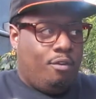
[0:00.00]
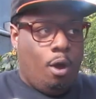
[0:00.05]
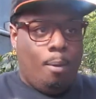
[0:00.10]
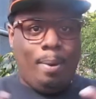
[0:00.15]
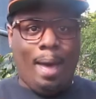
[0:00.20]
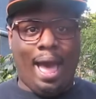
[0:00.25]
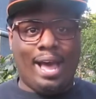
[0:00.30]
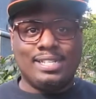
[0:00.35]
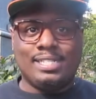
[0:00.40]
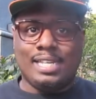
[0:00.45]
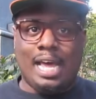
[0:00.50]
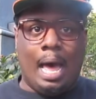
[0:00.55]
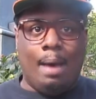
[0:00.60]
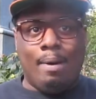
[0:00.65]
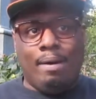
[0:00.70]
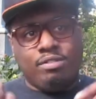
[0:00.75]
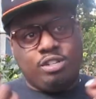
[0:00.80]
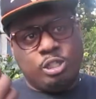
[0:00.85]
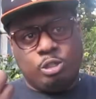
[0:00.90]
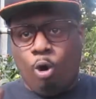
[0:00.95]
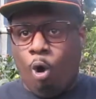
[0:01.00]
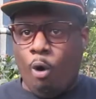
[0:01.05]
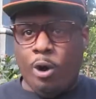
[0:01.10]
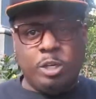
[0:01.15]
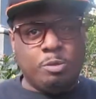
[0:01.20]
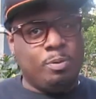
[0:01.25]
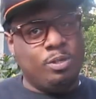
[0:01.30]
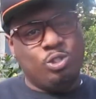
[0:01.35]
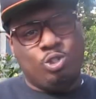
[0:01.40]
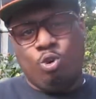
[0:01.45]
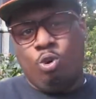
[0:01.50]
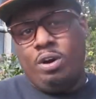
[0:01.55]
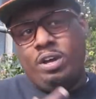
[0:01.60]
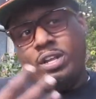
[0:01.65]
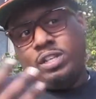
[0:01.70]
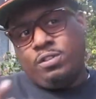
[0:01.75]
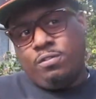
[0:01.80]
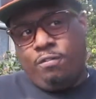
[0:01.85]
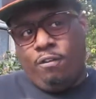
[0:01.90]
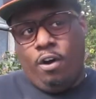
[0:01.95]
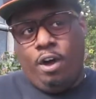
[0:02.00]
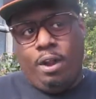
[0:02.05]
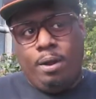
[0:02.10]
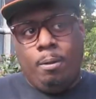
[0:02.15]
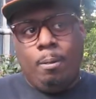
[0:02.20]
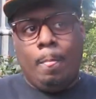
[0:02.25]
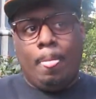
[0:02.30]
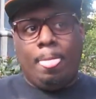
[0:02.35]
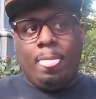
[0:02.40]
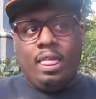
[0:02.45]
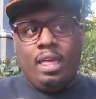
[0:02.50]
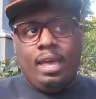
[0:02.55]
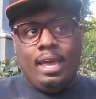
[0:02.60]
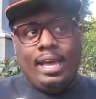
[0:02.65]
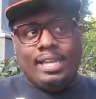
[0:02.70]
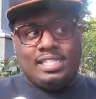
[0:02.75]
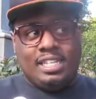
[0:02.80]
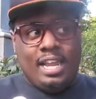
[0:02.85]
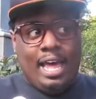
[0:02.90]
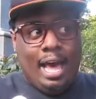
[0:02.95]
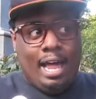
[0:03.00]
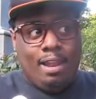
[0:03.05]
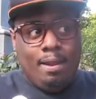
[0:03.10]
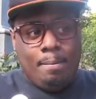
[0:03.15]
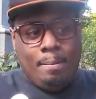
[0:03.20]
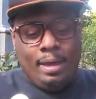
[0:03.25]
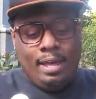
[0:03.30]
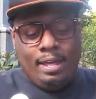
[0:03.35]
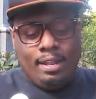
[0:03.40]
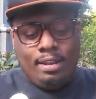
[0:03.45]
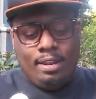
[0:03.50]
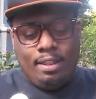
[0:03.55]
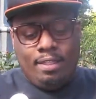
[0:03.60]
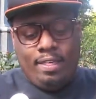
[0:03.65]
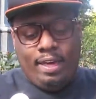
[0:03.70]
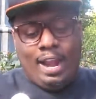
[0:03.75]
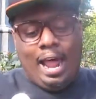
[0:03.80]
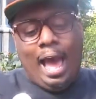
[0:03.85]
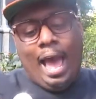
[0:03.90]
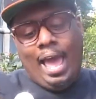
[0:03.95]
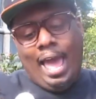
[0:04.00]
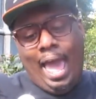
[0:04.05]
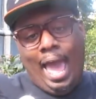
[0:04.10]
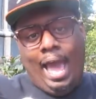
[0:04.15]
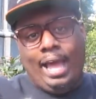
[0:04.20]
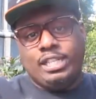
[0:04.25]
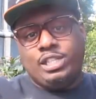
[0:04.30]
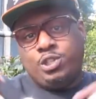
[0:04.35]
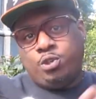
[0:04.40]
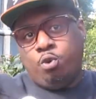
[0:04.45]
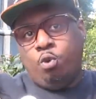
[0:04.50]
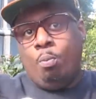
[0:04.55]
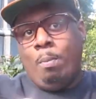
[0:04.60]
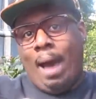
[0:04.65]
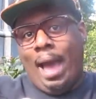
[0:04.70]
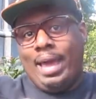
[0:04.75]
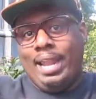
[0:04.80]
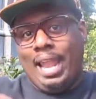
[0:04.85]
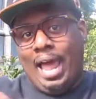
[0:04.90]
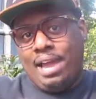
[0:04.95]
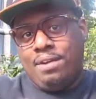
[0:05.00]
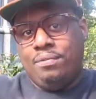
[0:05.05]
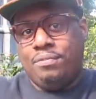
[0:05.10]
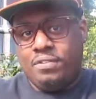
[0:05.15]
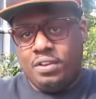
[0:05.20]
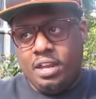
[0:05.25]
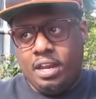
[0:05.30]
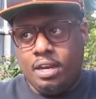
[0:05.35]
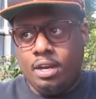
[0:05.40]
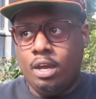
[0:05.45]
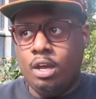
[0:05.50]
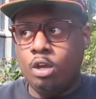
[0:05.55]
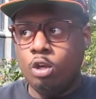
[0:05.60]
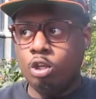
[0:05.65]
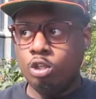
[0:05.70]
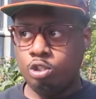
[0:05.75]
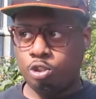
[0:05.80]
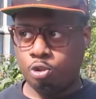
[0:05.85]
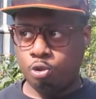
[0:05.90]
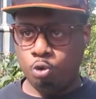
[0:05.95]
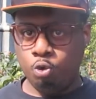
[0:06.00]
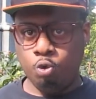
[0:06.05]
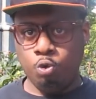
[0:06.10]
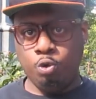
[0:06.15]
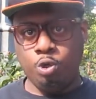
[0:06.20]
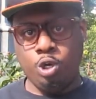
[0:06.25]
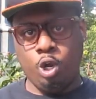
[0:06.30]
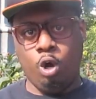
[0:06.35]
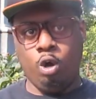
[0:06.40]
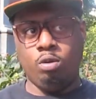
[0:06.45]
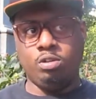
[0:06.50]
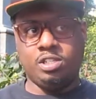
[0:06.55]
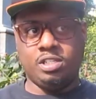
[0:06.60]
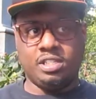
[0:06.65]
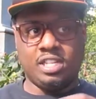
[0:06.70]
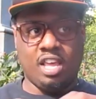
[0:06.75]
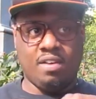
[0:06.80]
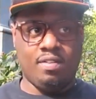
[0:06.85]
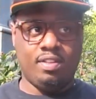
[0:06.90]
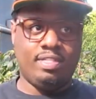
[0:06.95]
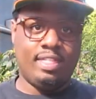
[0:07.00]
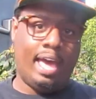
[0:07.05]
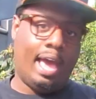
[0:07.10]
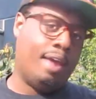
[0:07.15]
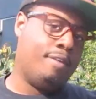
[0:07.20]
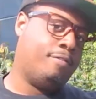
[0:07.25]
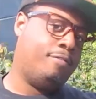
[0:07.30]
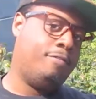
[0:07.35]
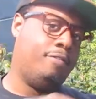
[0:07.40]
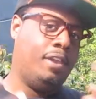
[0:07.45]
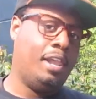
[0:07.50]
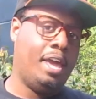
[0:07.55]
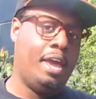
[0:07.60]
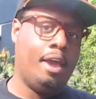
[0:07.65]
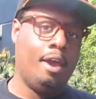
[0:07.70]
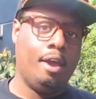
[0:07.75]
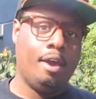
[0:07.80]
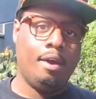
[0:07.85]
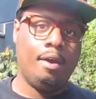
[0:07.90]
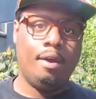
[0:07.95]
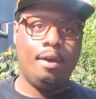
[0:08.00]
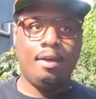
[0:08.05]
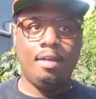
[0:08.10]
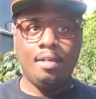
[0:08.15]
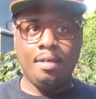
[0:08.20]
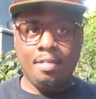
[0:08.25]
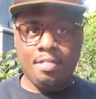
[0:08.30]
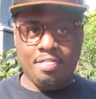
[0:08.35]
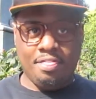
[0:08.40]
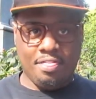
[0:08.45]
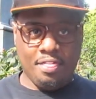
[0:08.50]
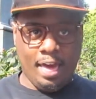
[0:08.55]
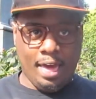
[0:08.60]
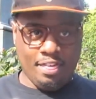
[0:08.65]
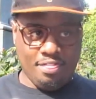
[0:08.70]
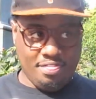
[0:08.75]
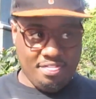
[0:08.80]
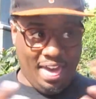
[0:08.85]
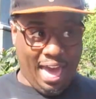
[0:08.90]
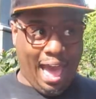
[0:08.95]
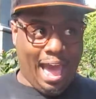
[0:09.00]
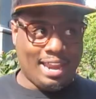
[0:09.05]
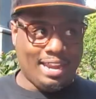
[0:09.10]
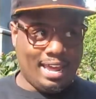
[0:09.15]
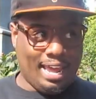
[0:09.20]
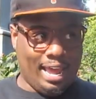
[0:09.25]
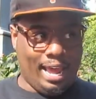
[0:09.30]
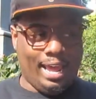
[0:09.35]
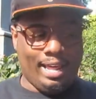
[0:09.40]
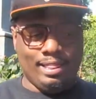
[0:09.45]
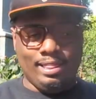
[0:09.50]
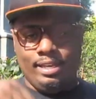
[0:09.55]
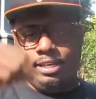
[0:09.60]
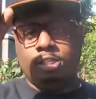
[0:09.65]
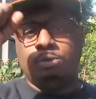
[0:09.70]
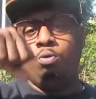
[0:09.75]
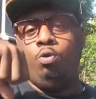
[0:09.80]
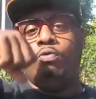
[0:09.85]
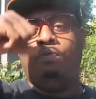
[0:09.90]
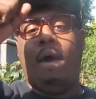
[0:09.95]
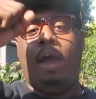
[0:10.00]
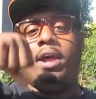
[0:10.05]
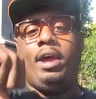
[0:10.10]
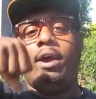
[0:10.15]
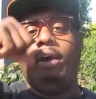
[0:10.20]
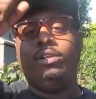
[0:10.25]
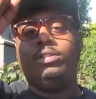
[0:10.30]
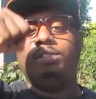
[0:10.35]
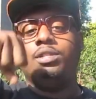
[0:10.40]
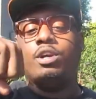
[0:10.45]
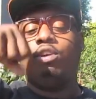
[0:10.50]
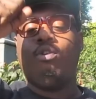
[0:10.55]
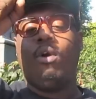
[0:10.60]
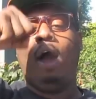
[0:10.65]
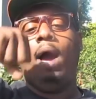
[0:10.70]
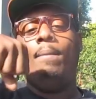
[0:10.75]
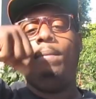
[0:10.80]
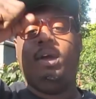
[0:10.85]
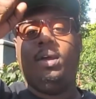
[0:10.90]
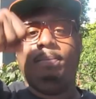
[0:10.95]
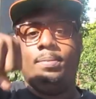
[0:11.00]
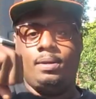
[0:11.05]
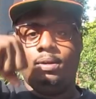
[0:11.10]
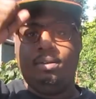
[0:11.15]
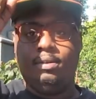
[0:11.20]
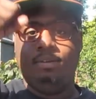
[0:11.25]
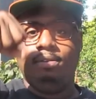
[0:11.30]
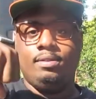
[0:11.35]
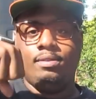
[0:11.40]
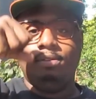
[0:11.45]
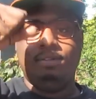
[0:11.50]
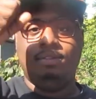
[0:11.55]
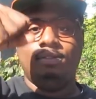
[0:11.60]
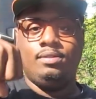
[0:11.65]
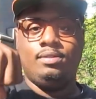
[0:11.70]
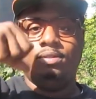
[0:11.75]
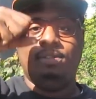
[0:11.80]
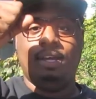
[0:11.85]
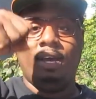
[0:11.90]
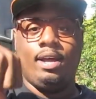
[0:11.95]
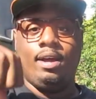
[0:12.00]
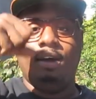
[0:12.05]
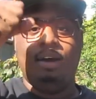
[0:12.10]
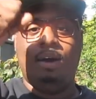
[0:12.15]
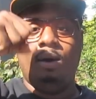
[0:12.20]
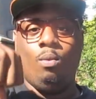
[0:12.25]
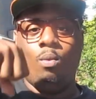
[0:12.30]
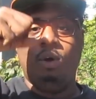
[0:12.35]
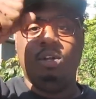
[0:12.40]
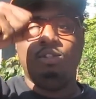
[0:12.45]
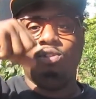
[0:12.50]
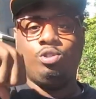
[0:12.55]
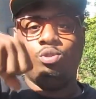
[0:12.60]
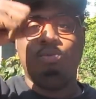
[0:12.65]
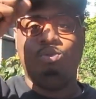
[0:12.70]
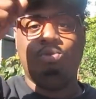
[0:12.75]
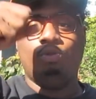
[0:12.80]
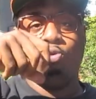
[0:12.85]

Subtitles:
for a past time, I've just always been doing. It's fun. It's an element that I add to my Life Feed to, you know, just give it that flair. That and this move right here, it's the ChryBaby. It's like a 1, 2, 3,